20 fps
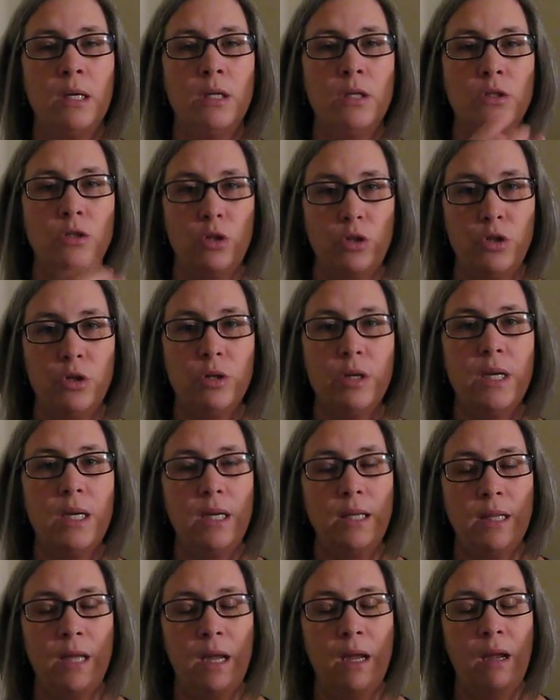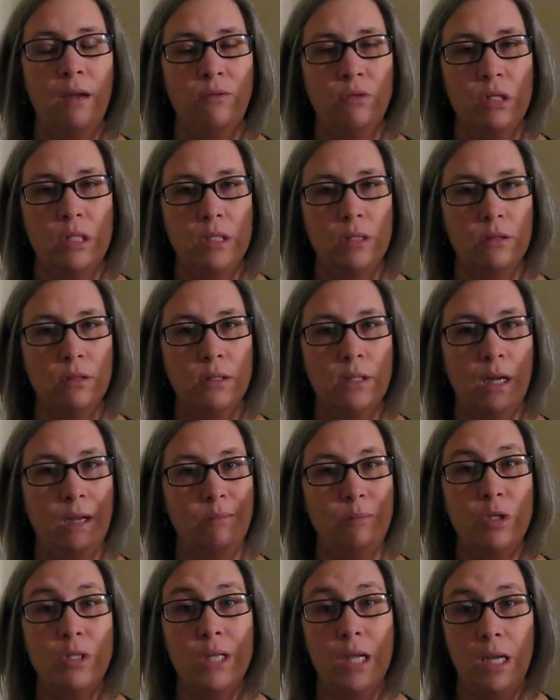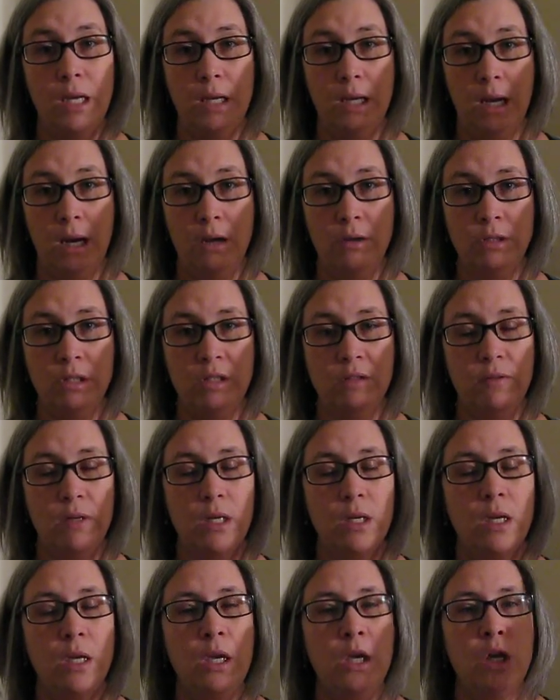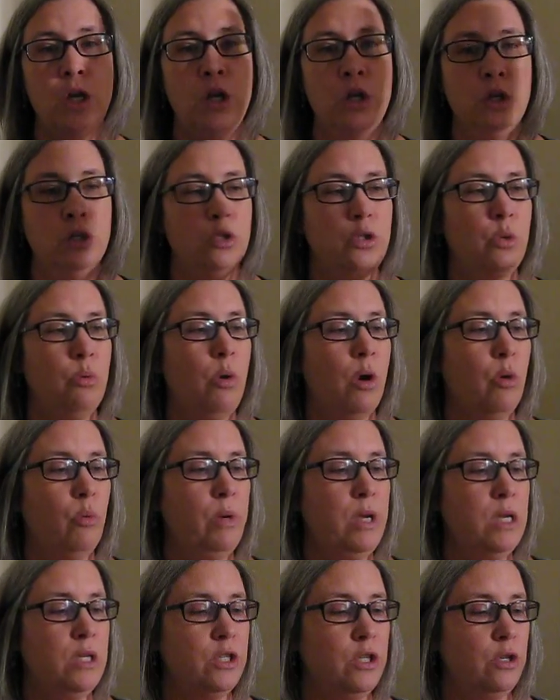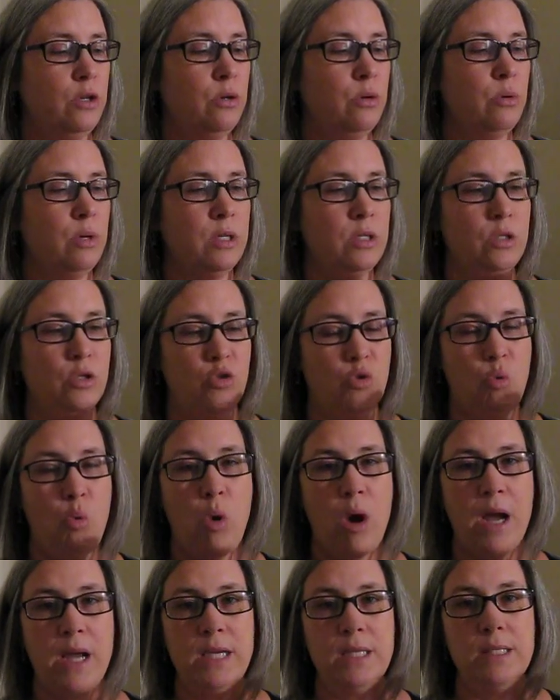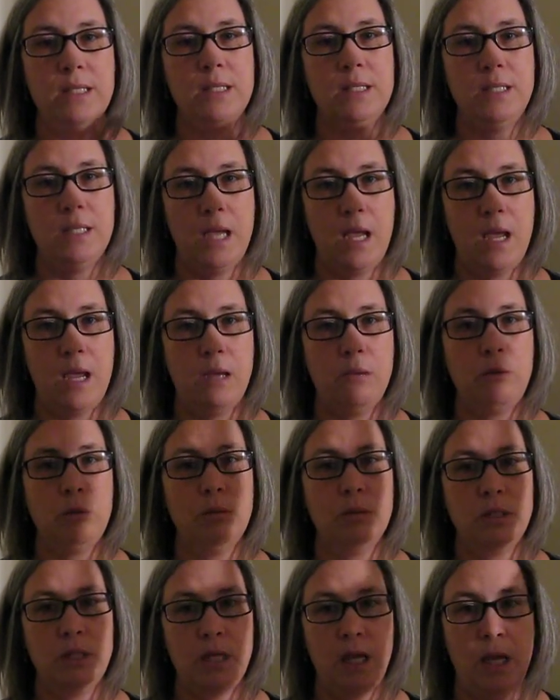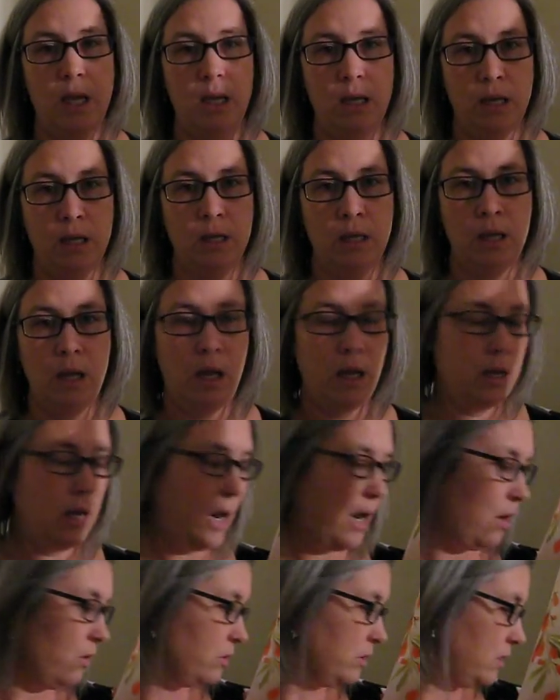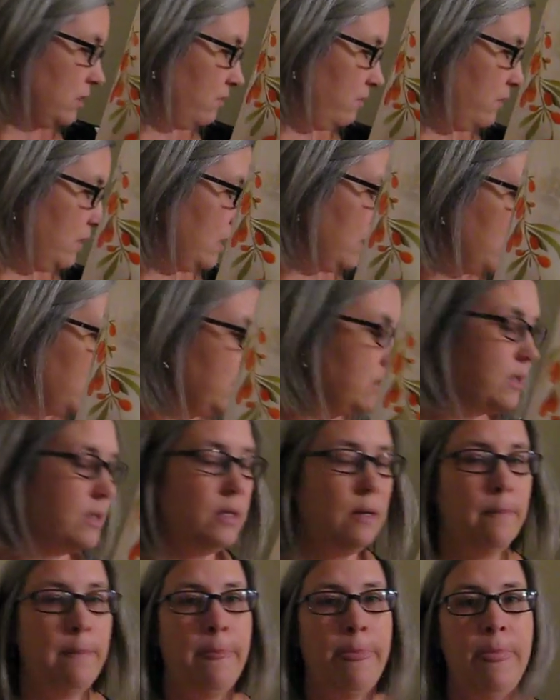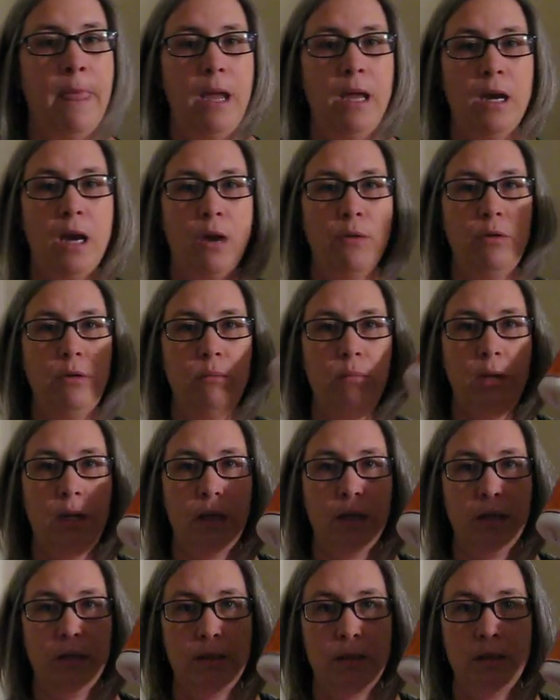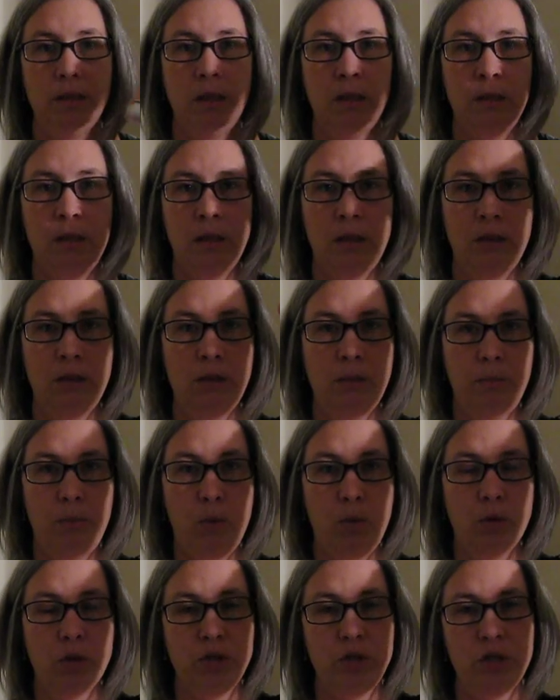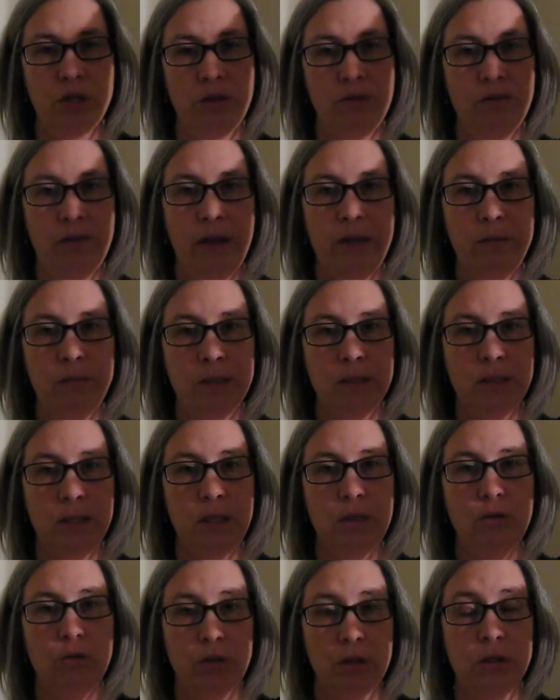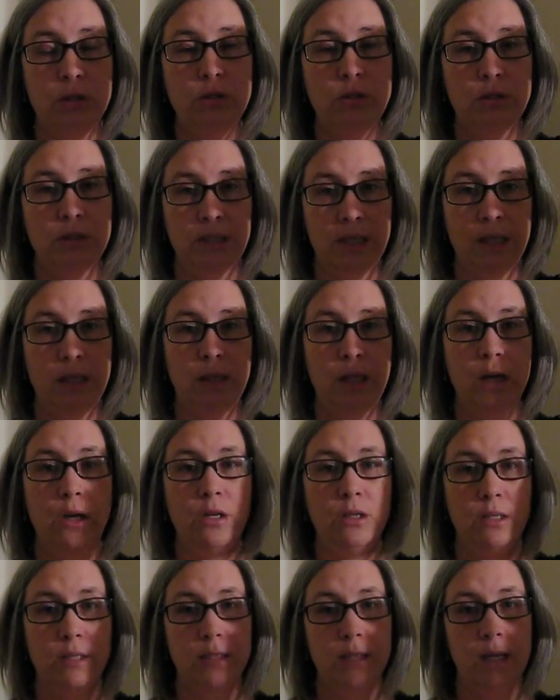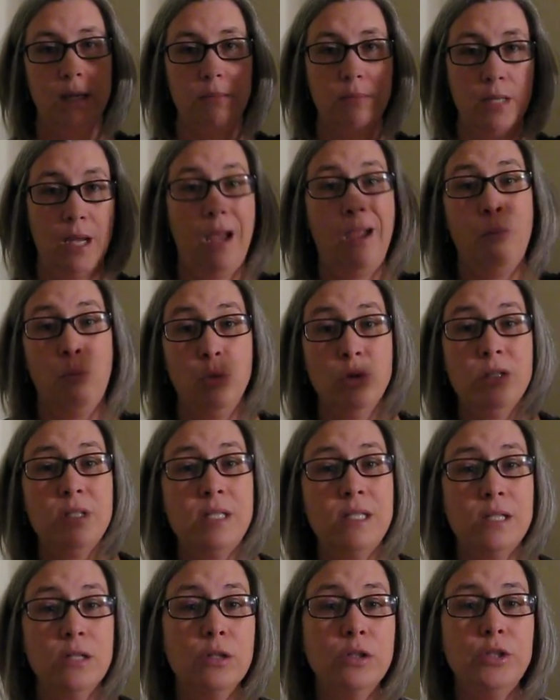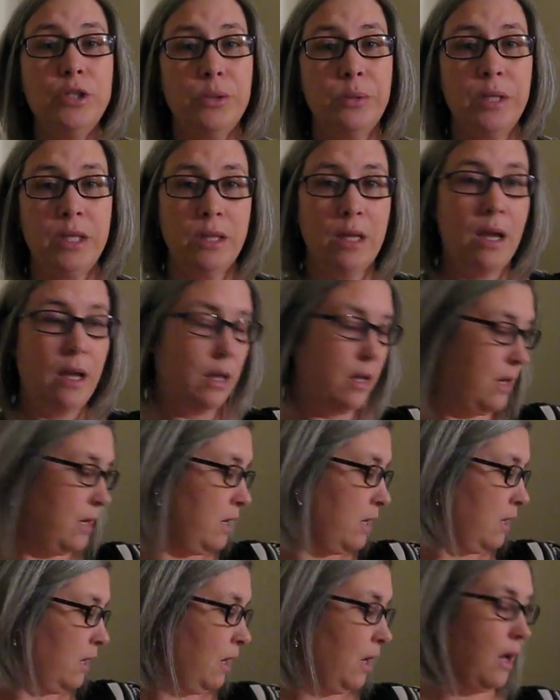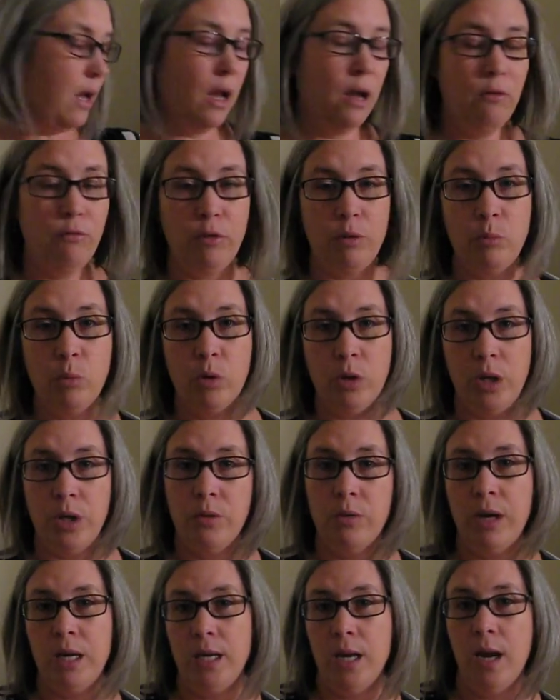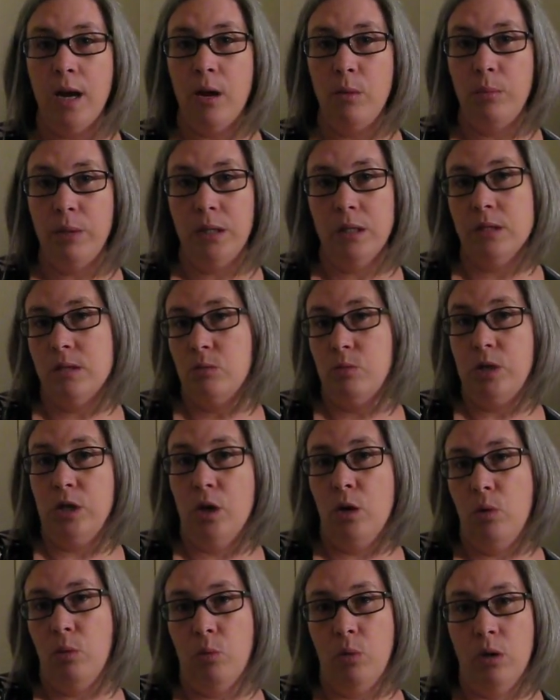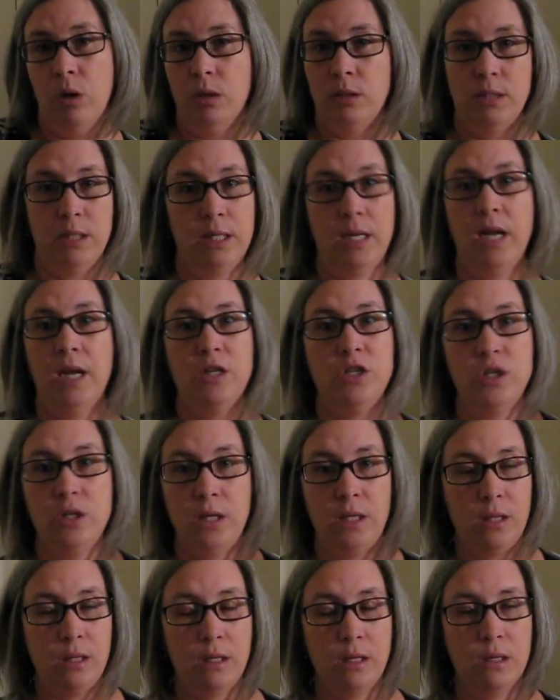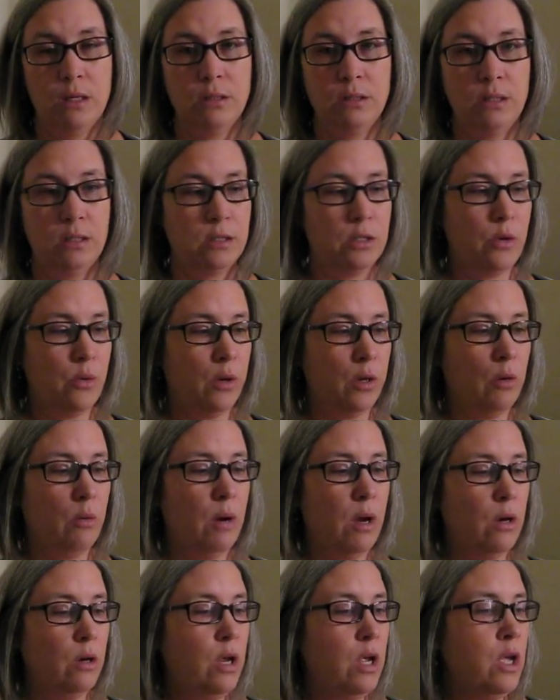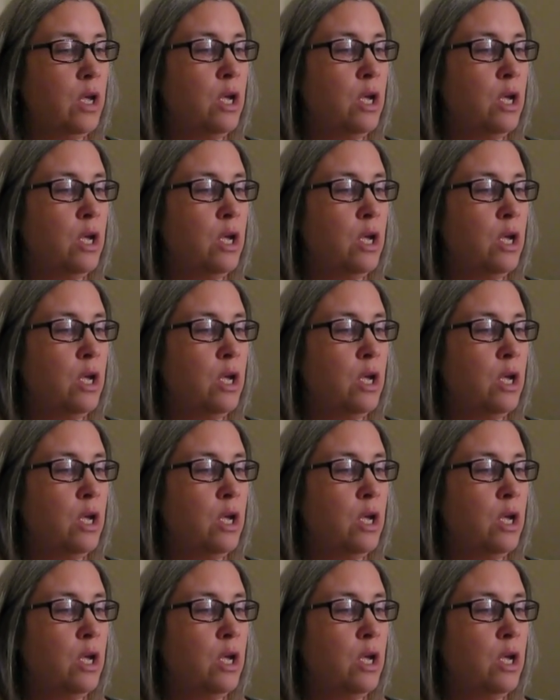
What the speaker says: So you're getting that every single time you take an ounce of it. So what we do is twice a day we would take an ounce of this, and I would mix the portion of vitamin C crystals in there at the same time. We're still doing that every morning right now because we don't want to catch anything else that's going around.